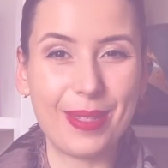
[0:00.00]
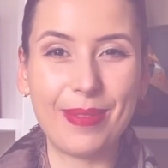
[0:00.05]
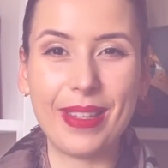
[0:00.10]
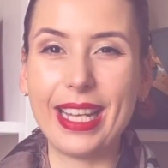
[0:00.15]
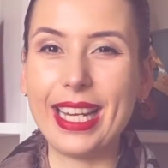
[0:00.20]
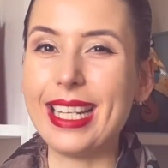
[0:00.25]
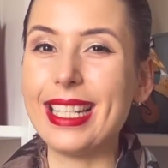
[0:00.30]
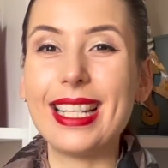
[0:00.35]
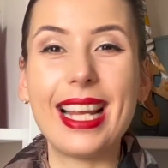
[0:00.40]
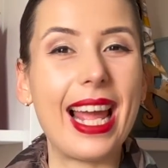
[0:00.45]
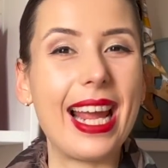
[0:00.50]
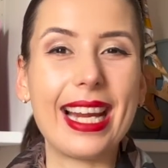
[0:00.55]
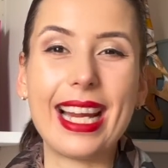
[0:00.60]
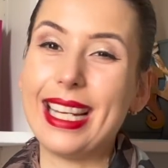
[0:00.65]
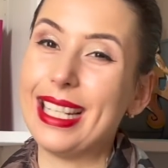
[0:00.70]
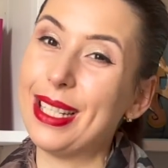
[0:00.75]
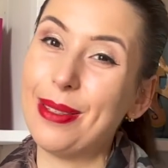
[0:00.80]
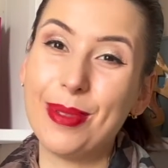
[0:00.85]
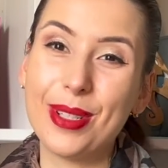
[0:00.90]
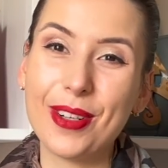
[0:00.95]
please like
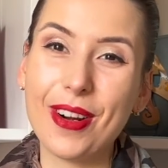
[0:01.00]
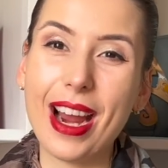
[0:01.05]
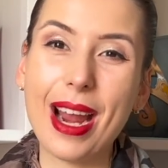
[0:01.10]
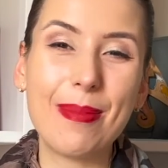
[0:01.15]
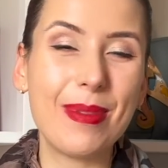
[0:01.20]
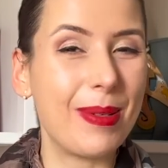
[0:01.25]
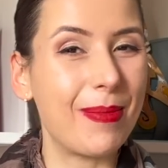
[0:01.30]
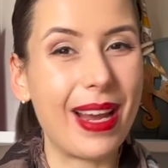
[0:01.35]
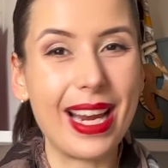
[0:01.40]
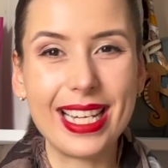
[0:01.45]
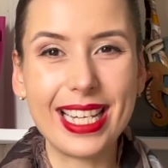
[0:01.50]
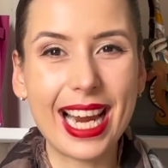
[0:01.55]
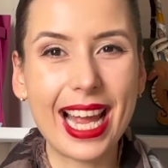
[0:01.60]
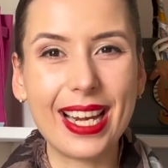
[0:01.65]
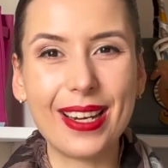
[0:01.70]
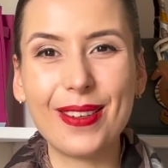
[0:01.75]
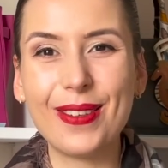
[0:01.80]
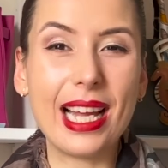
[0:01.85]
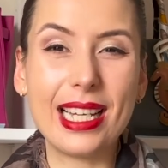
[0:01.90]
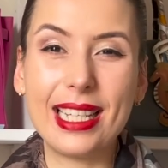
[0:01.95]
and subscribe to my
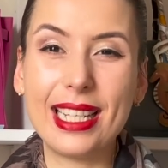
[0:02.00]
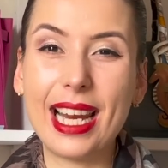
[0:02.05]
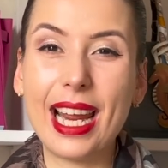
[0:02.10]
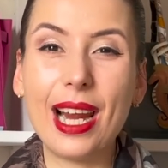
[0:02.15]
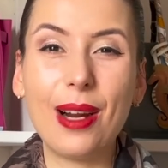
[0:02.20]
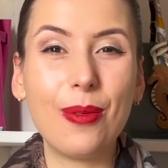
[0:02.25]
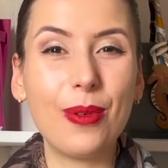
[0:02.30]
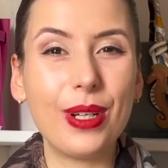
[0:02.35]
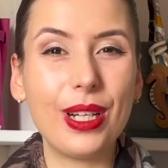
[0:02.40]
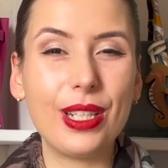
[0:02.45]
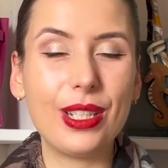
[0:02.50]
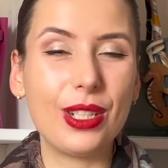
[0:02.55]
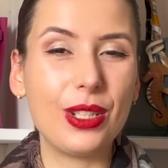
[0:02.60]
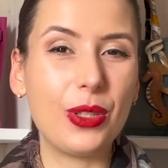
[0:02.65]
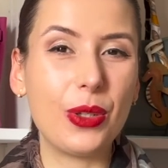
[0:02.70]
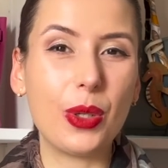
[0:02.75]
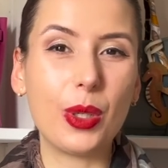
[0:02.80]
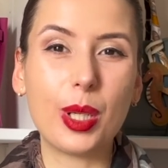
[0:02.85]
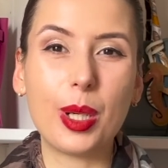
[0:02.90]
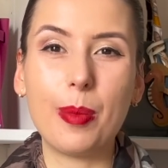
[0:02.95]
channel. Today I wanted to
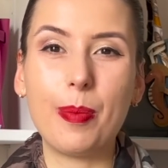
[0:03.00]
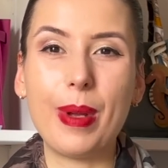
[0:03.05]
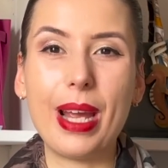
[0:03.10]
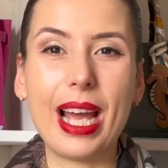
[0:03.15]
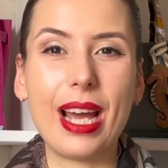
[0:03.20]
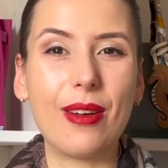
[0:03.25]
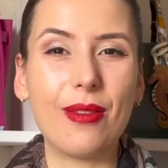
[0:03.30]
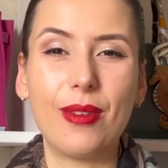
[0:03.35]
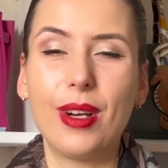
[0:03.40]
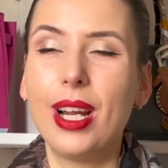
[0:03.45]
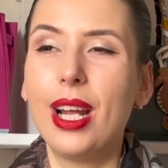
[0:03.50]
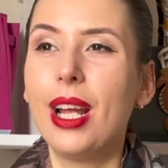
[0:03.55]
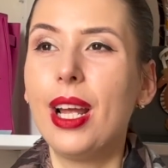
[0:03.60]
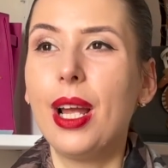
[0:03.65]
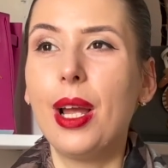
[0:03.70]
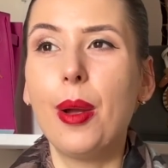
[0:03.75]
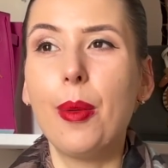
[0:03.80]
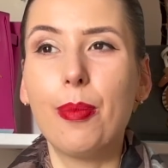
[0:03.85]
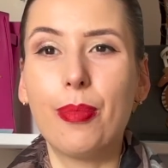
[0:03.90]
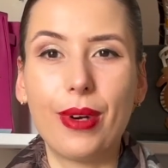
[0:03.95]
talk about
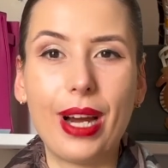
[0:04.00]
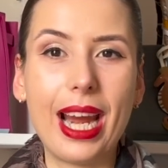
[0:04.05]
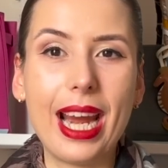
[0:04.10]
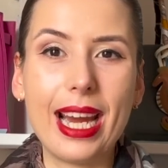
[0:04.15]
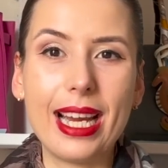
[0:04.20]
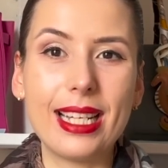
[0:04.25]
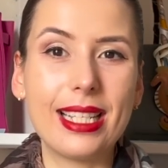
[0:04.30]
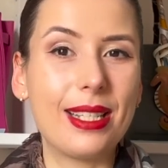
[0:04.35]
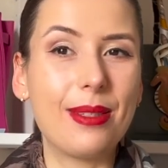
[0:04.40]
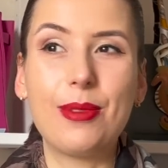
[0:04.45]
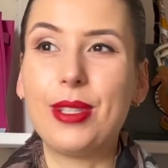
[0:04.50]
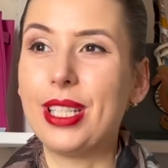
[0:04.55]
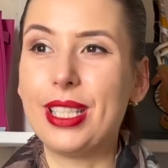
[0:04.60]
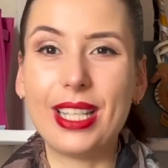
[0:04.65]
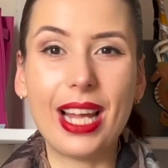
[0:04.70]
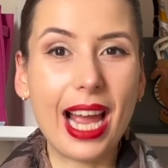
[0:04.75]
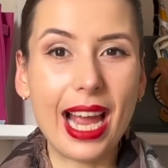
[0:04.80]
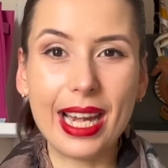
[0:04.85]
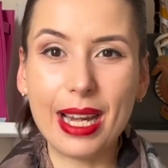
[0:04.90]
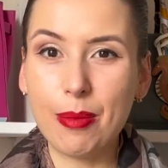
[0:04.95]
brands,
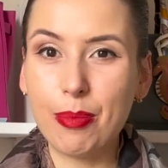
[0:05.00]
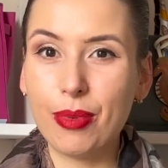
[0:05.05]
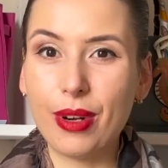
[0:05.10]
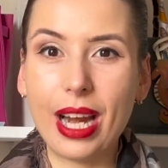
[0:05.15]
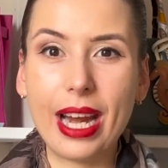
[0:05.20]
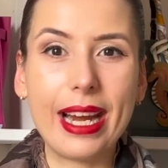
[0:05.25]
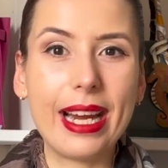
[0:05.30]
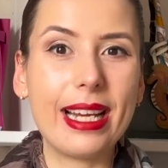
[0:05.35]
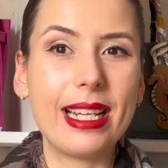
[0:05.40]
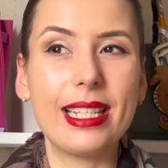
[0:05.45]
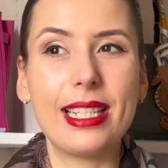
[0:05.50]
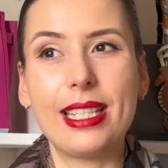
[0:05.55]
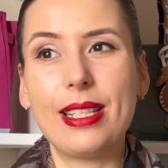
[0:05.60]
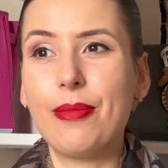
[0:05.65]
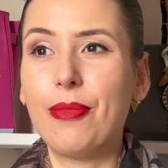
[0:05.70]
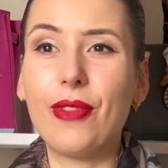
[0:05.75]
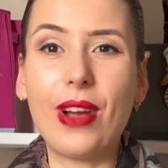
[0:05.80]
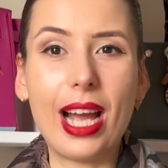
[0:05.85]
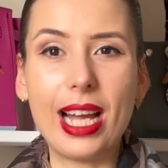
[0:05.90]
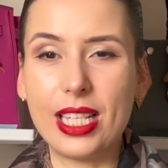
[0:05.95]
designer brands,
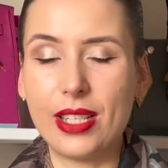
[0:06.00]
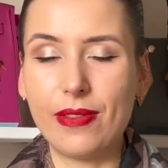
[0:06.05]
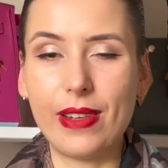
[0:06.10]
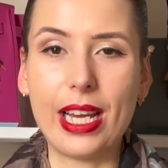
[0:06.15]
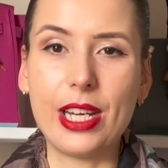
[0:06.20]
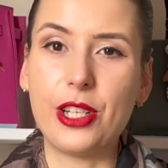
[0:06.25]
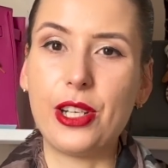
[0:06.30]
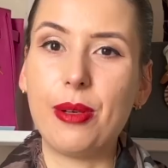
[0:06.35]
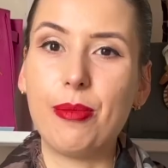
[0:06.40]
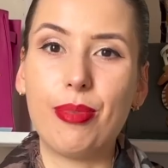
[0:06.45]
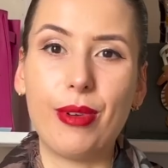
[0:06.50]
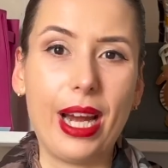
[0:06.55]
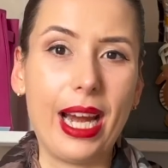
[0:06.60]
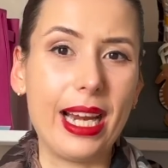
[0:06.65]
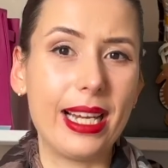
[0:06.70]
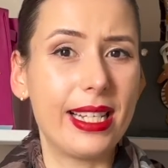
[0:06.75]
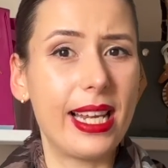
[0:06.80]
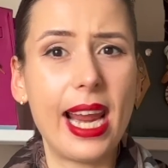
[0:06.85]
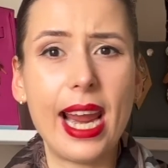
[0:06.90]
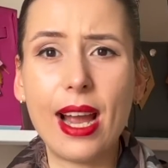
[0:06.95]
fast fashion
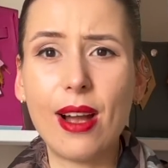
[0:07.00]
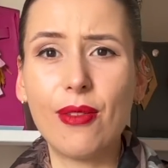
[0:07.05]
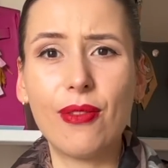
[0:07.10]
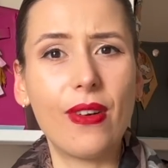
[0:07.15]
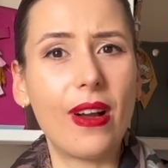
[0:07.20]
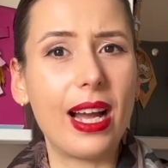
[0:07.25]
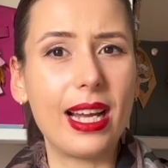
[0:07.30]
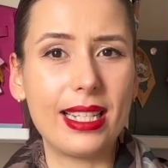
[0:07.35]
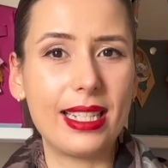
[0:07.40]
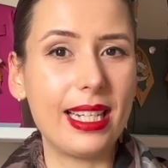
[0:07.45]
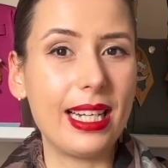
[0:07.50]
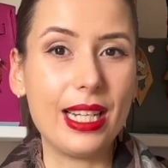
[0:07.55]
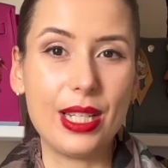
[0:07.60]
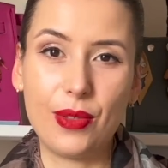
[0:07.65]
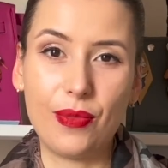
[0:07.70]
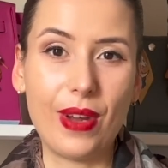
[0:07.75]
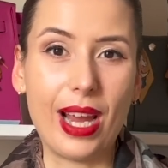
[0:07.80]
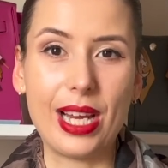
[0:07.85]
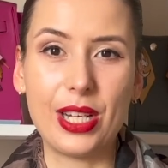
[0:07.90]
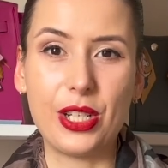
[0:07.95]
brands. How fast is
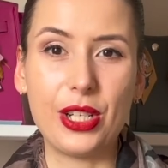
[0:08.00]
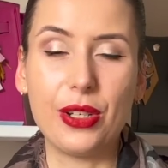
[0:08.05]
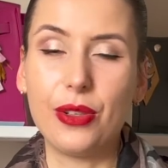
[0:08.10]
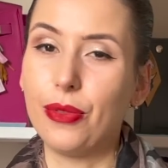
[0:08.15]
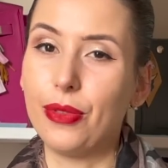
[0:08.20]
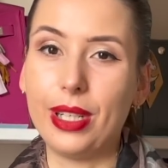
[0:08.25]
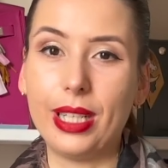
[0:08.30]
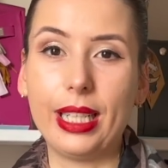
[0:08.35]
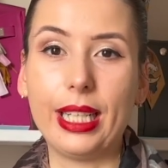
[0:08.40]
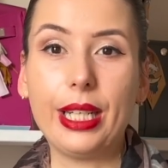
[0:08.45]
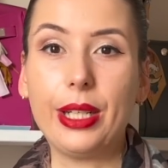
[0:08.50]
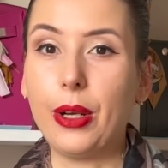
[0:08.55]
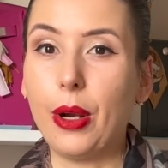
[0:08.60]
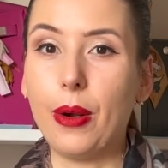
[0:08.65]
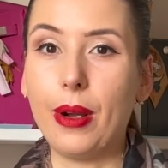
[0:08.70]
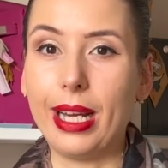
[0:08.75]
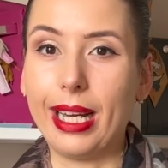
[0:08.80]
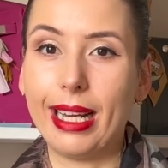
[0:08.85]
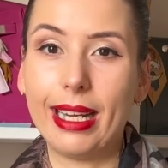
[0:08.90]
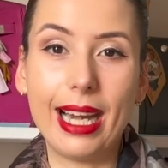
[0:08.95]
fashion really
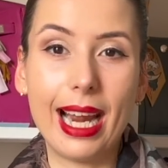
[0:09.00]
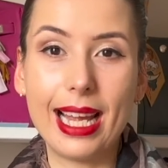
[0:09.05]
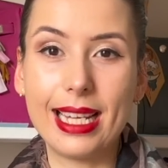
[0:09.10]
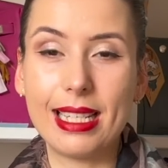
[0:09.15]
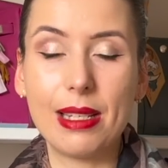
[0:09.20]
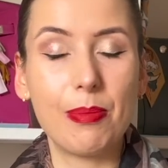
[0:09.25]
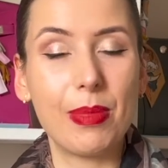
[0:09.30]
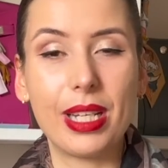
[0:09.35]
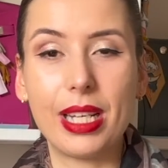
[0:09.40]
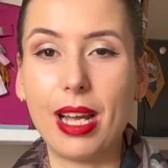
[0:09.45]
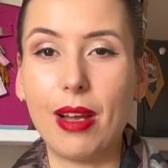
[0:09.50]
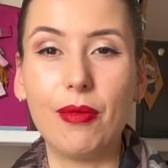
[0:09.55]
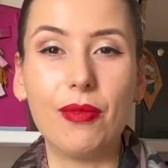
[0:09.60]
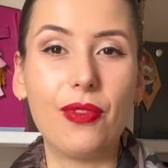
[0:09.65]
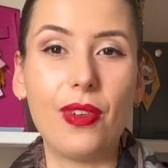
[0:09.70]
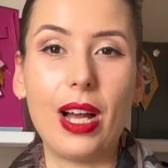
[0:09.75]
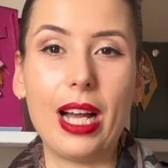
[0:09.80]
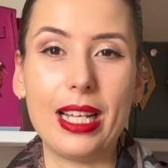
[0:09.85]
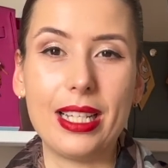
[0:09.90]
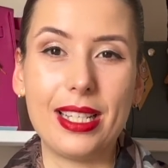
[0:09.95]
going, and has it become
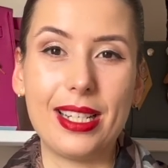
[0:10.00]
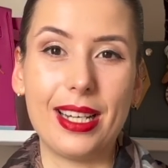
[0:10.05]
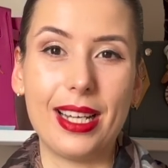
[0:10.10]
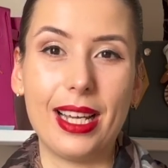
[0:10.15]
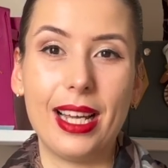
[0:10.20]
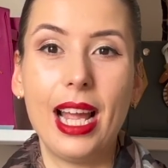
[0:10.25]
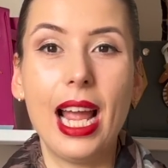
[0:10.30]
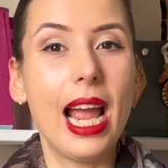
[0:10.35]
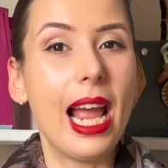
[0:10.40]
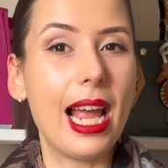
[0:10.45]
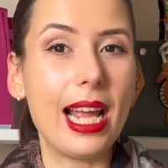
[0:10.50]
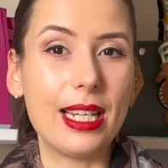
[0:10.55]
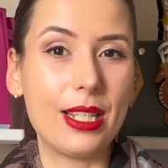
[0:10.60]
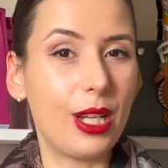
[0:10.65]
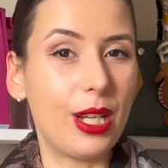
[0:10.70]
faster as